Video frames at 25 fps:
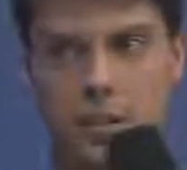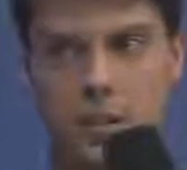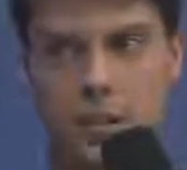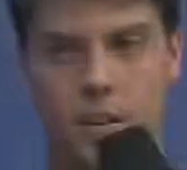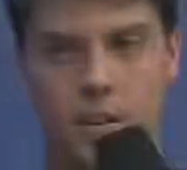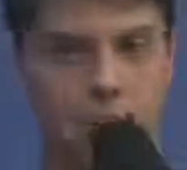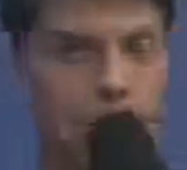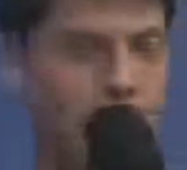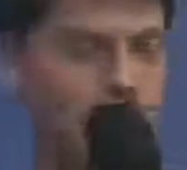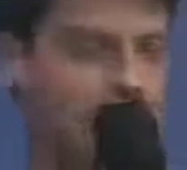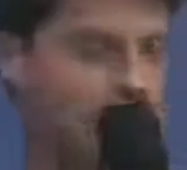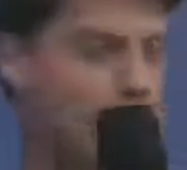
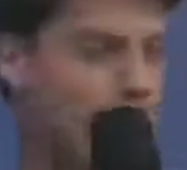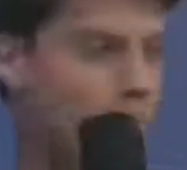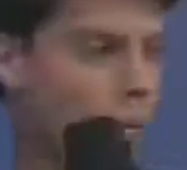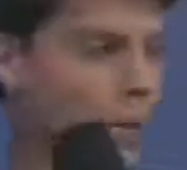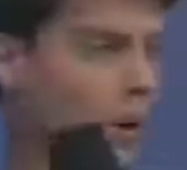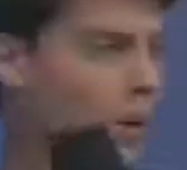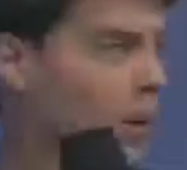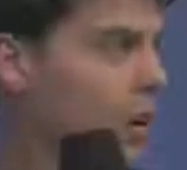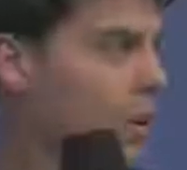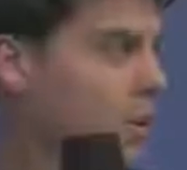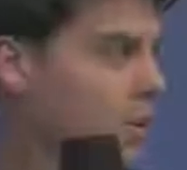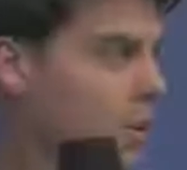They are like
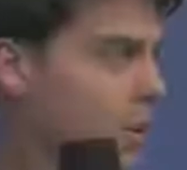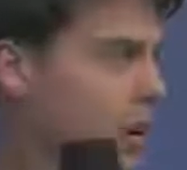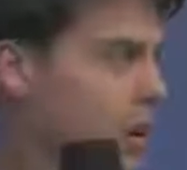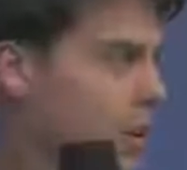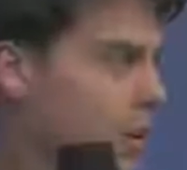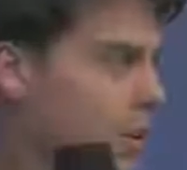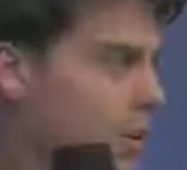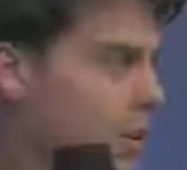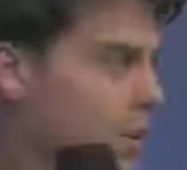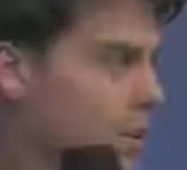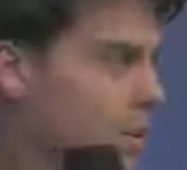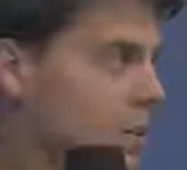1 loss
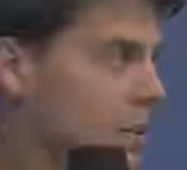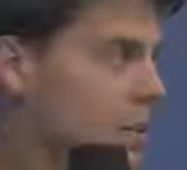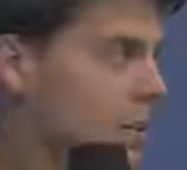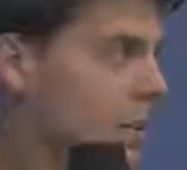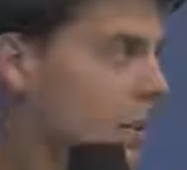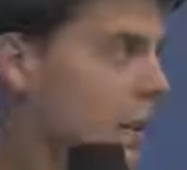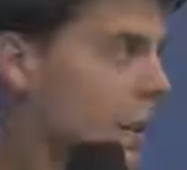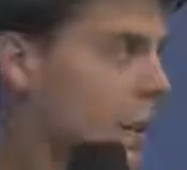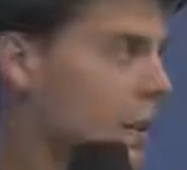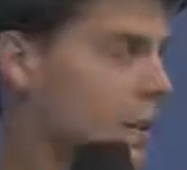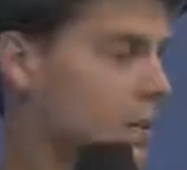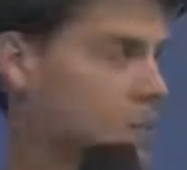behind you,
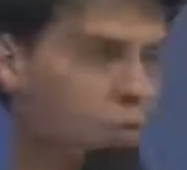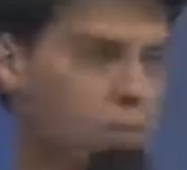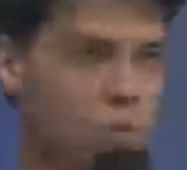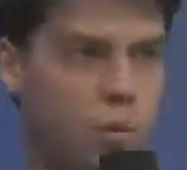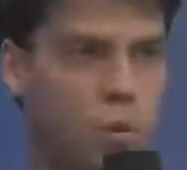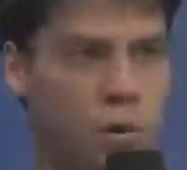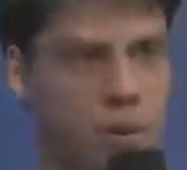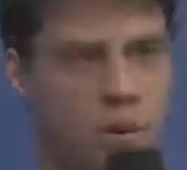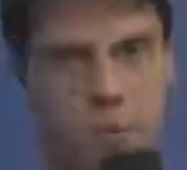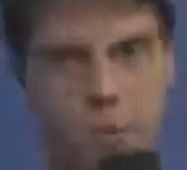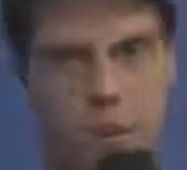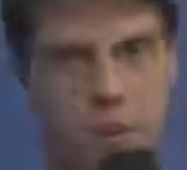yeah, and 2
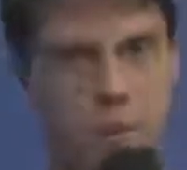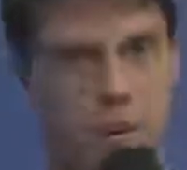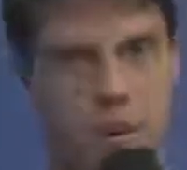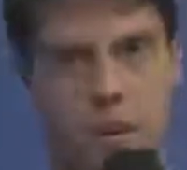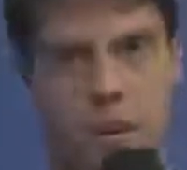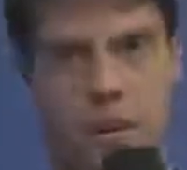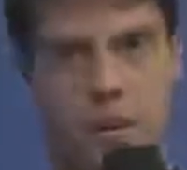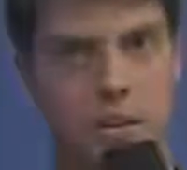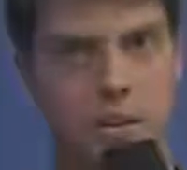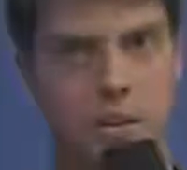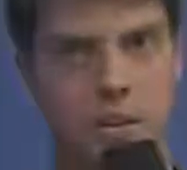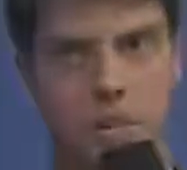or 3
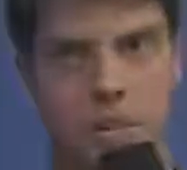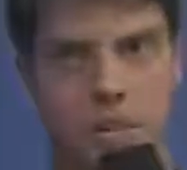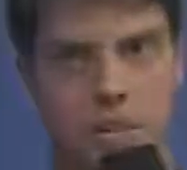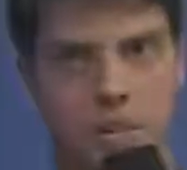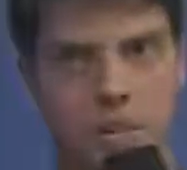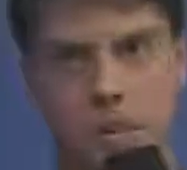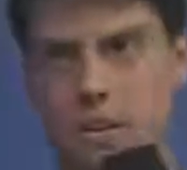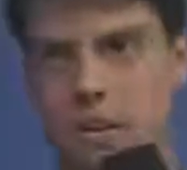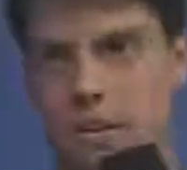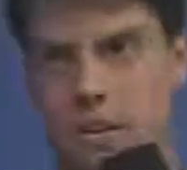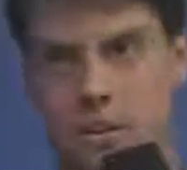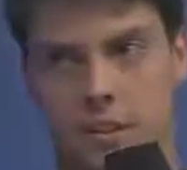behind the
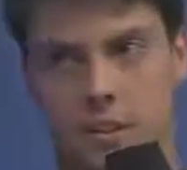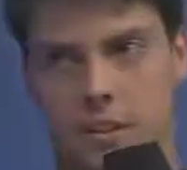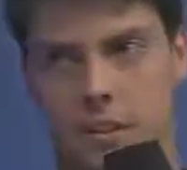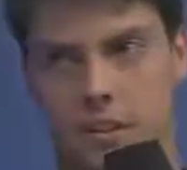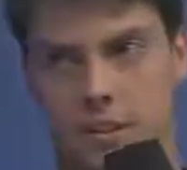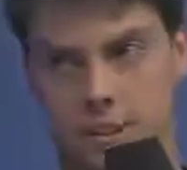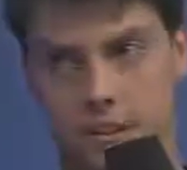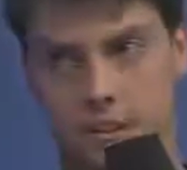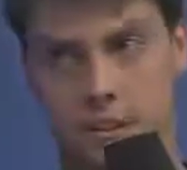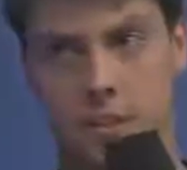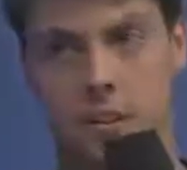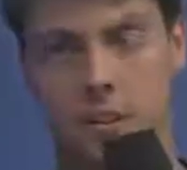
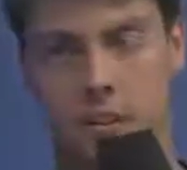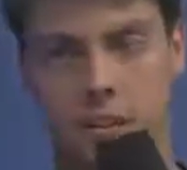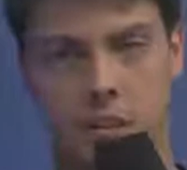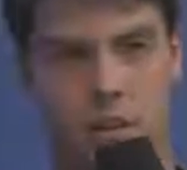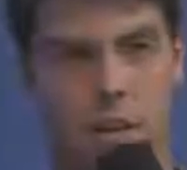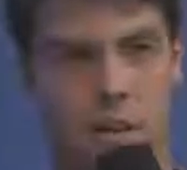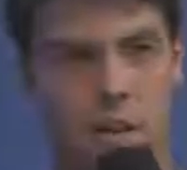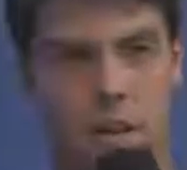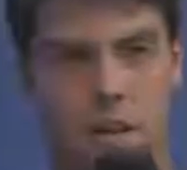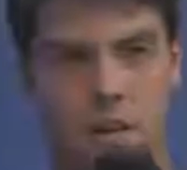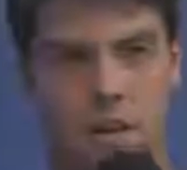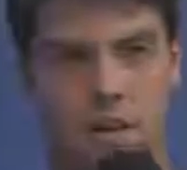5th.
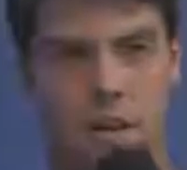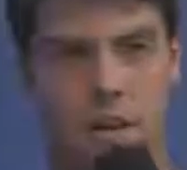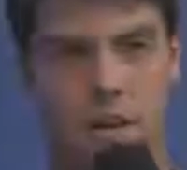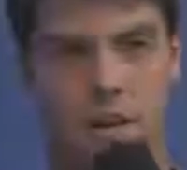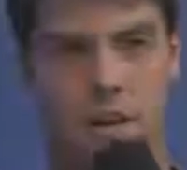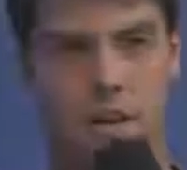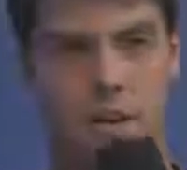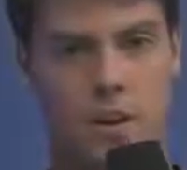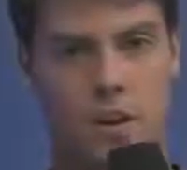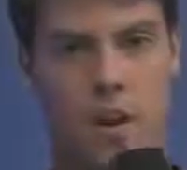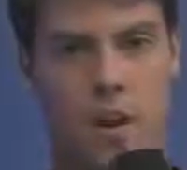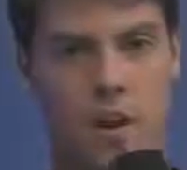And
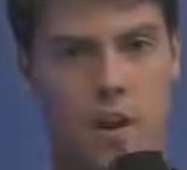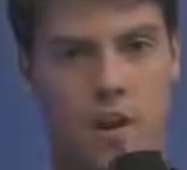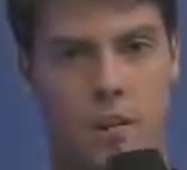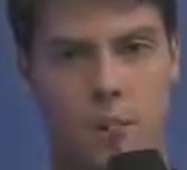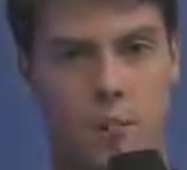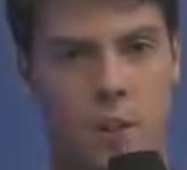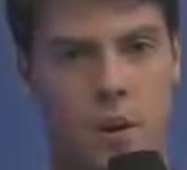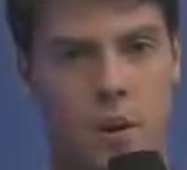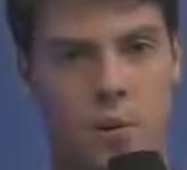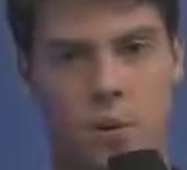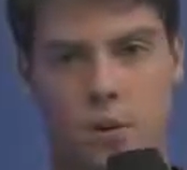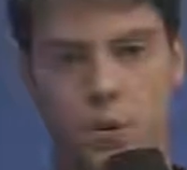yeah, if
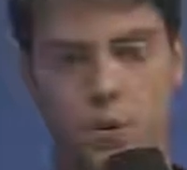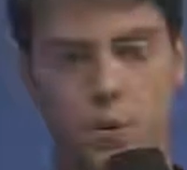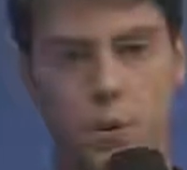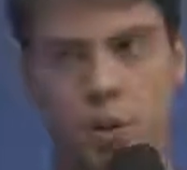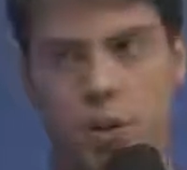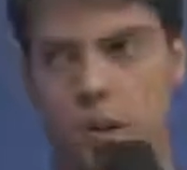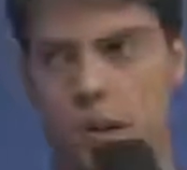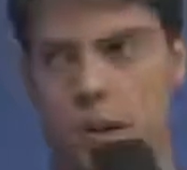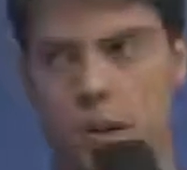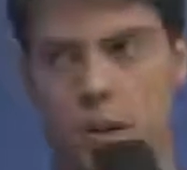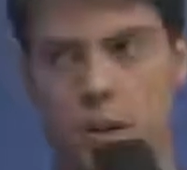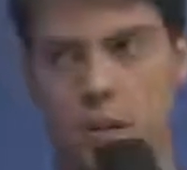one good
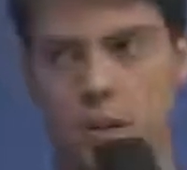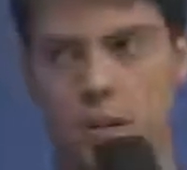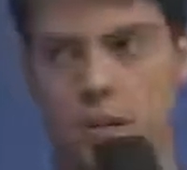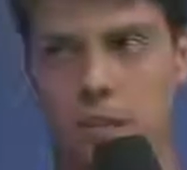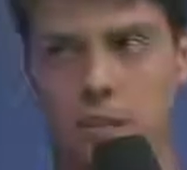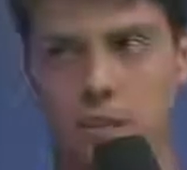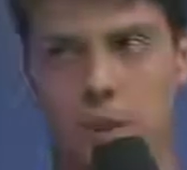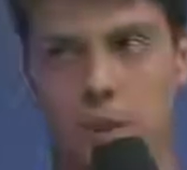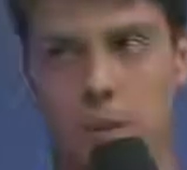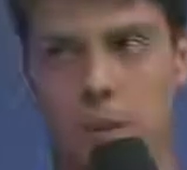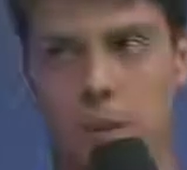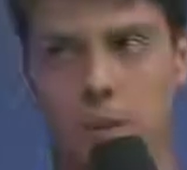
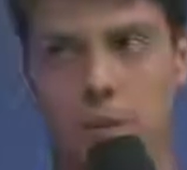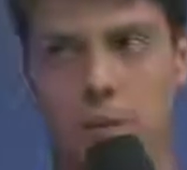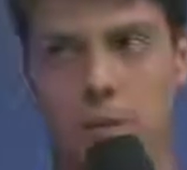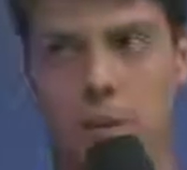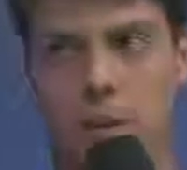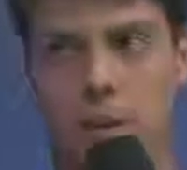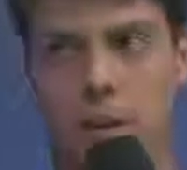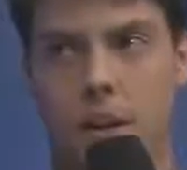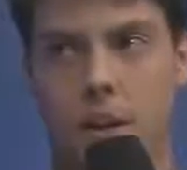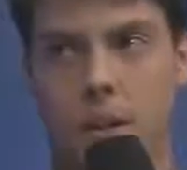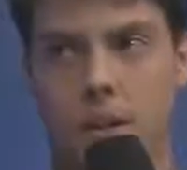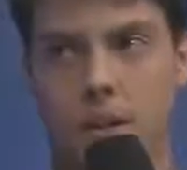weekend, they win 3
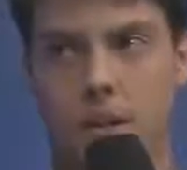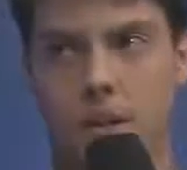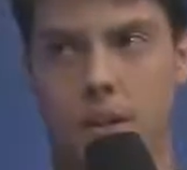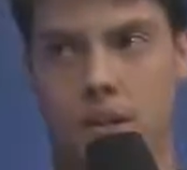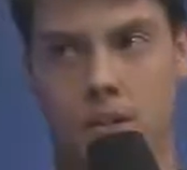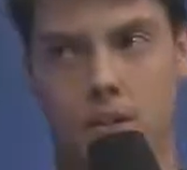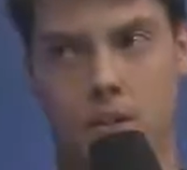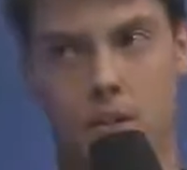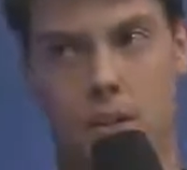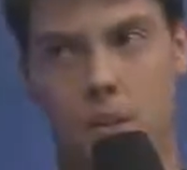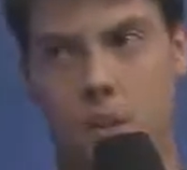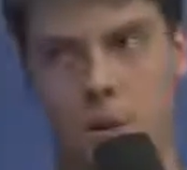games, and
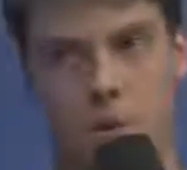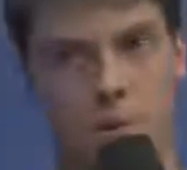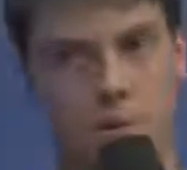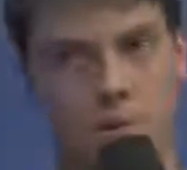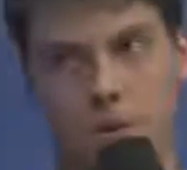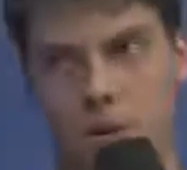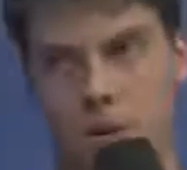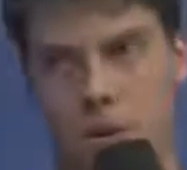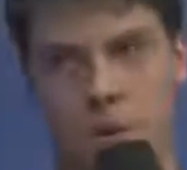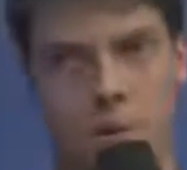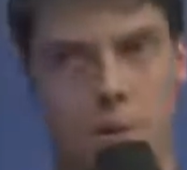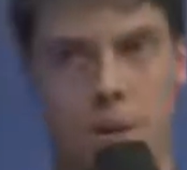someone
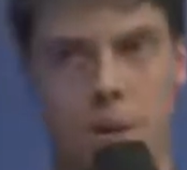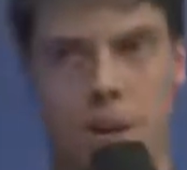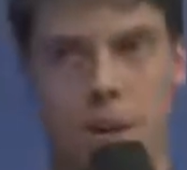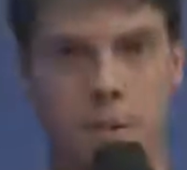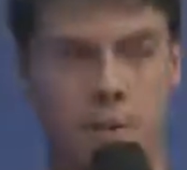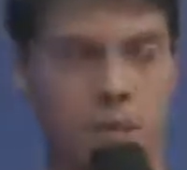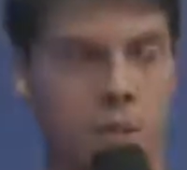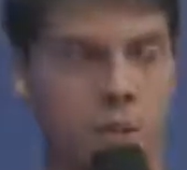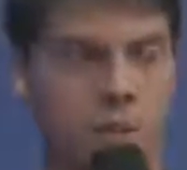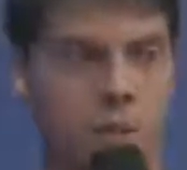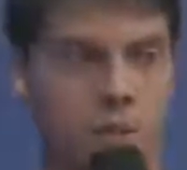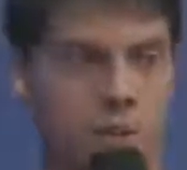loses 3
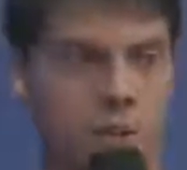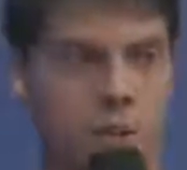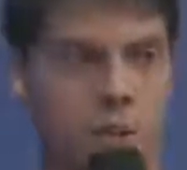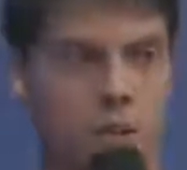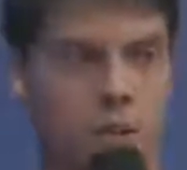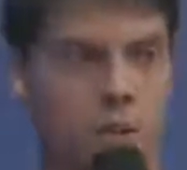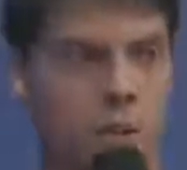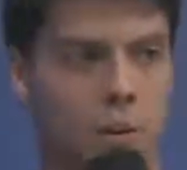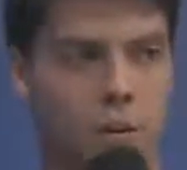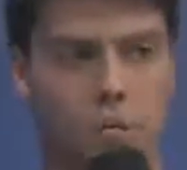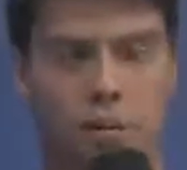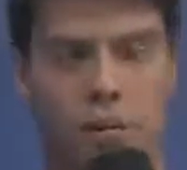games, they could
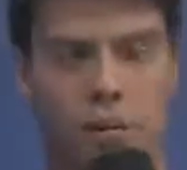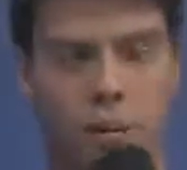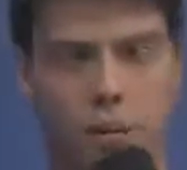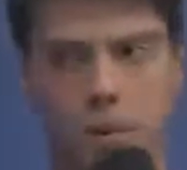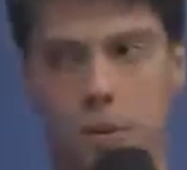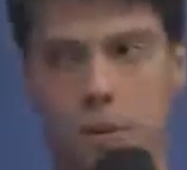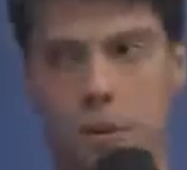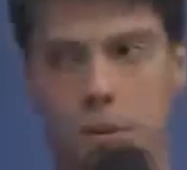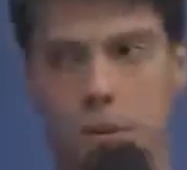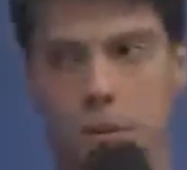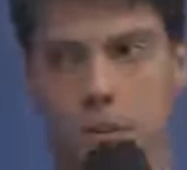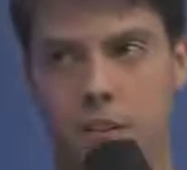get top 4
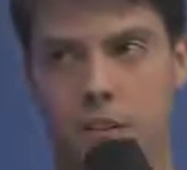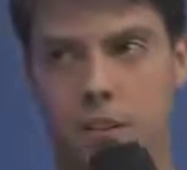even.